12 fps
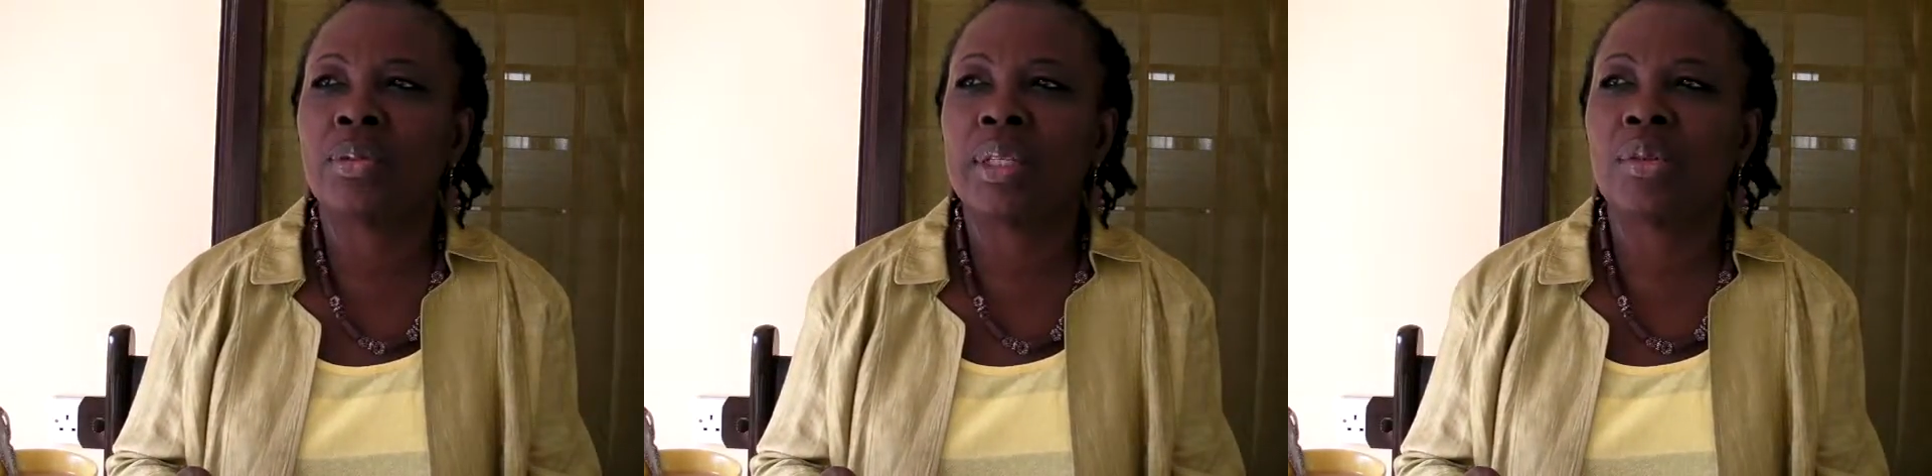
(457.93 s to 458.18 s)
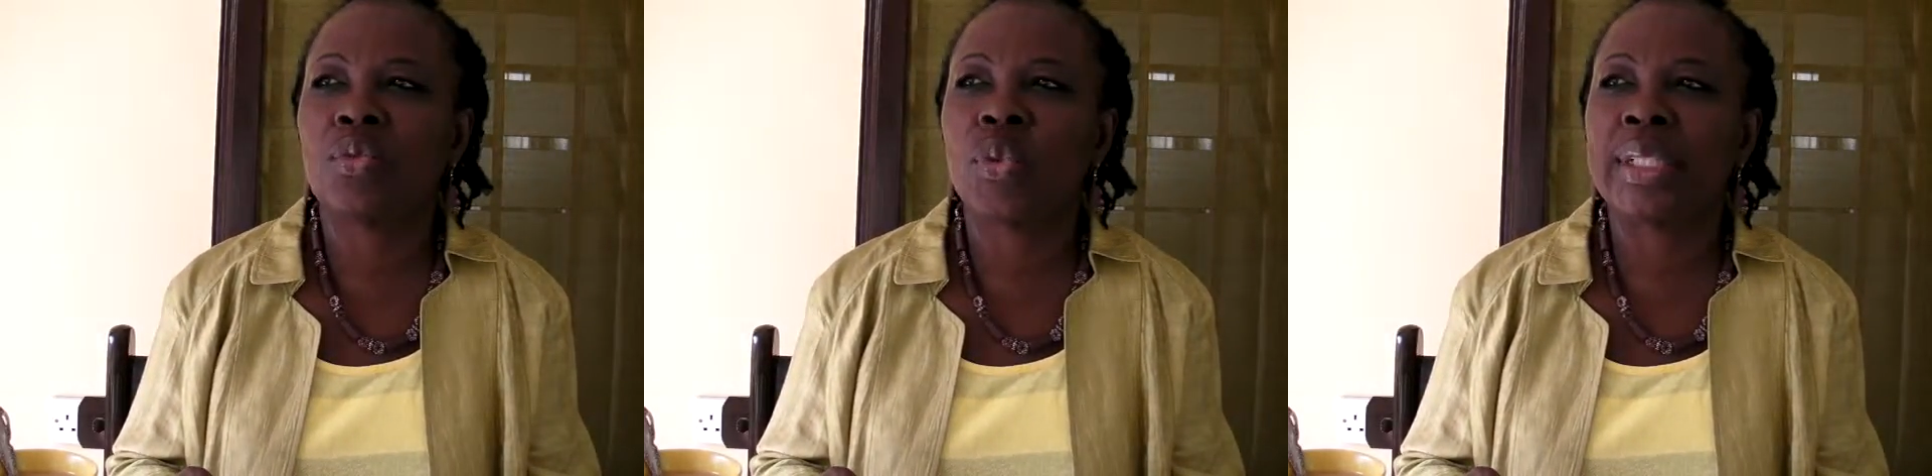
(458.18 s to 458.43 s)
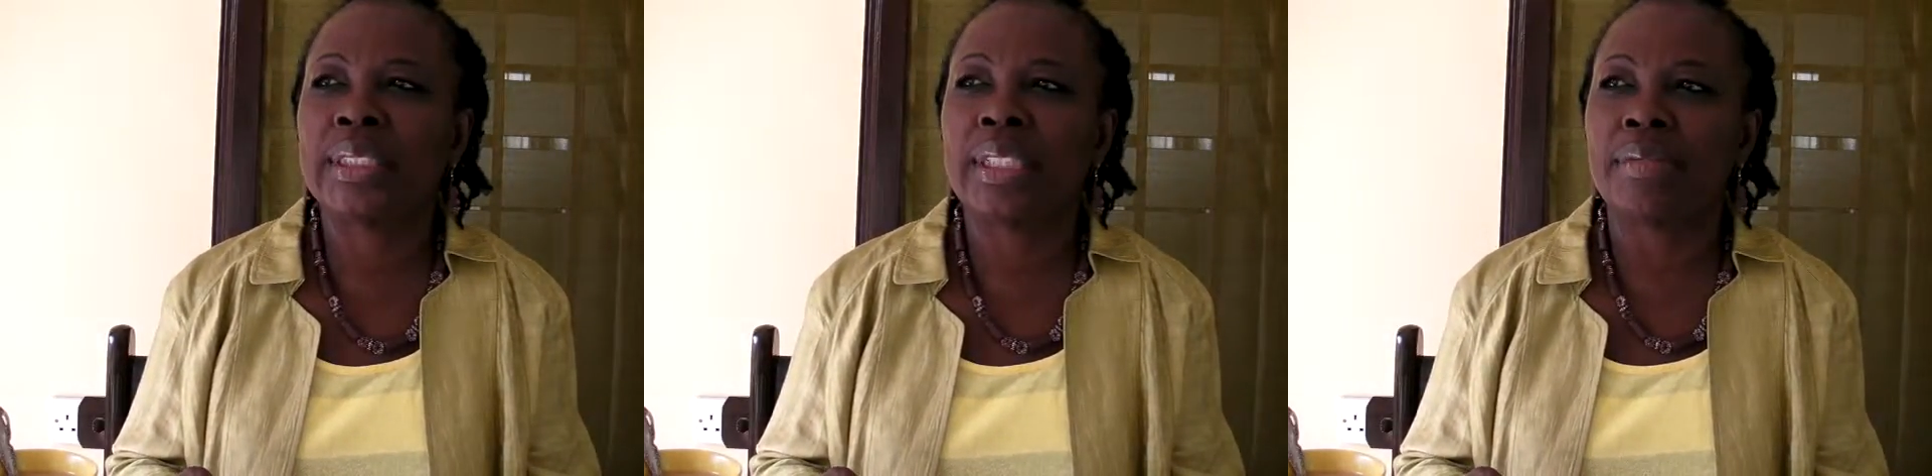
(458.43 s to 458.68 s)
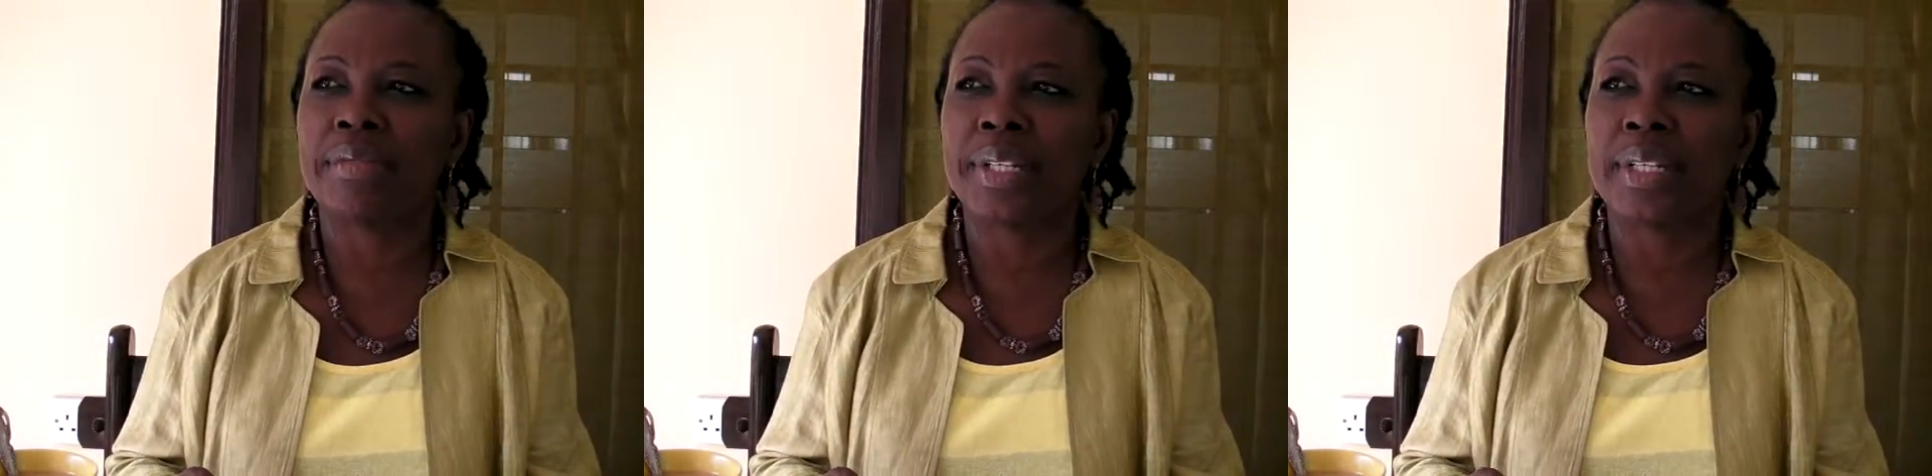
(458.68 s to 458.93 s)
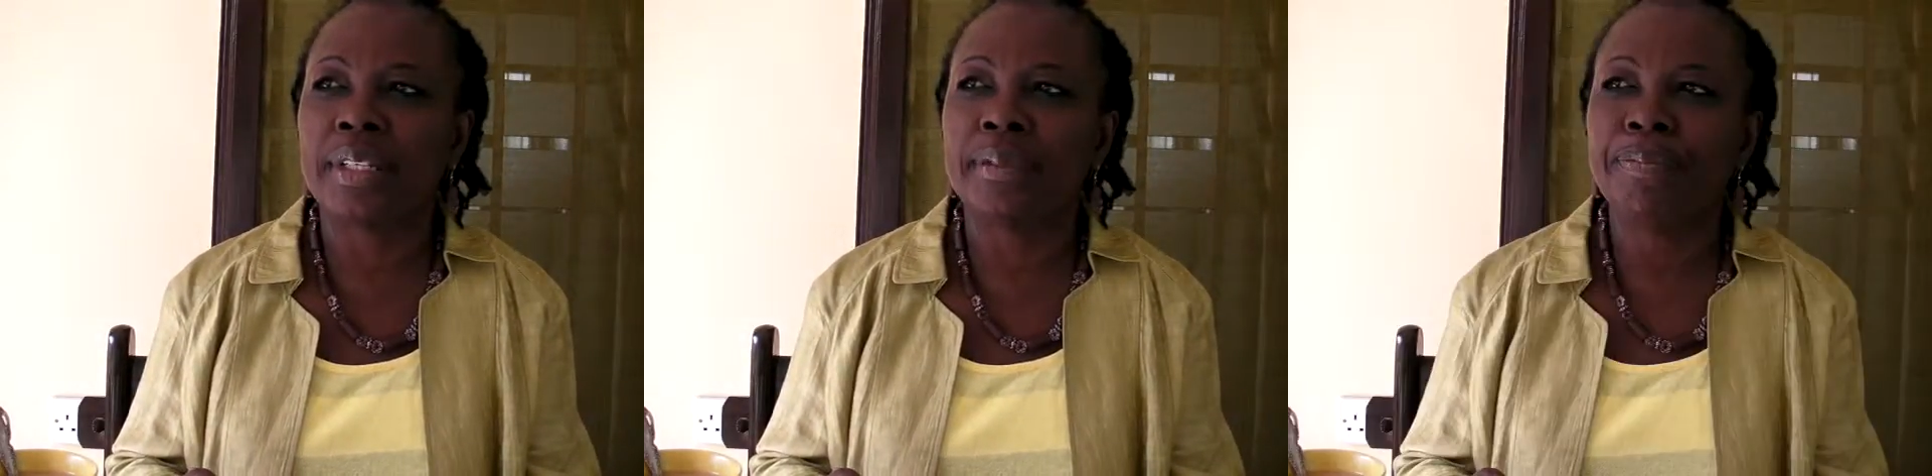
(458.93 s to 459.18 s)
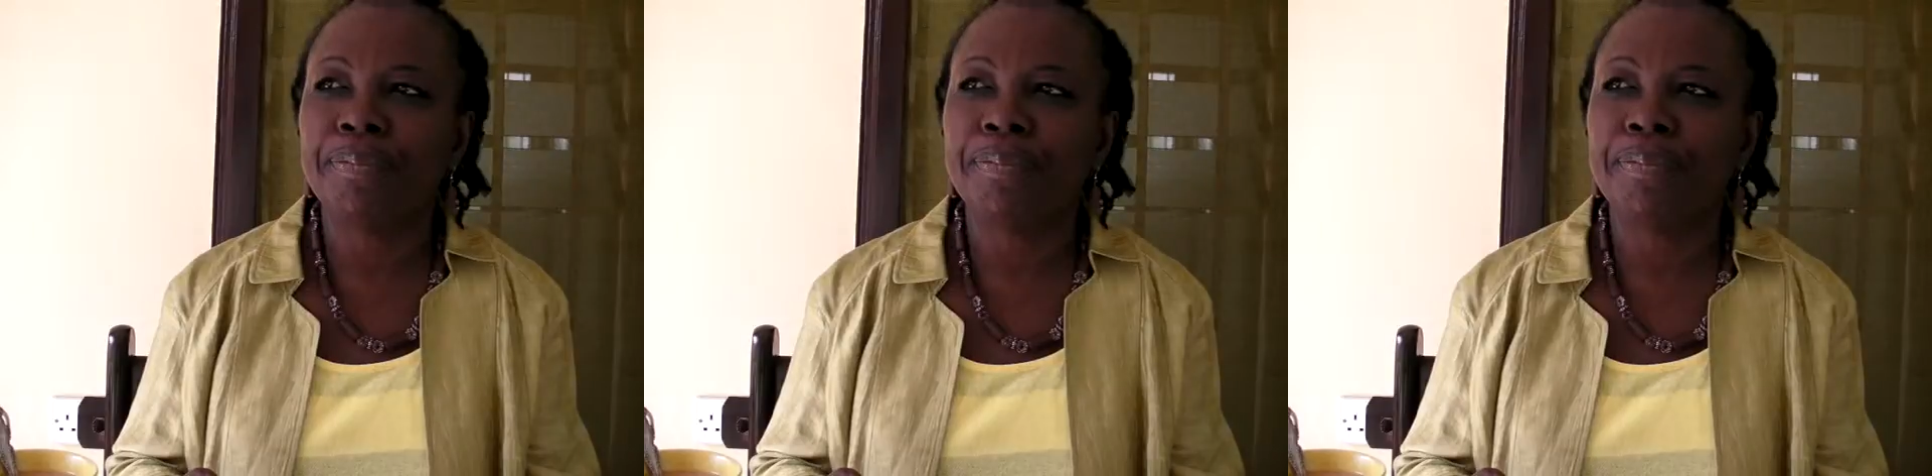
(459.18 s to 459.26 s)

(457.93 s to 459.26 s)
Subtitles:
in West Africa,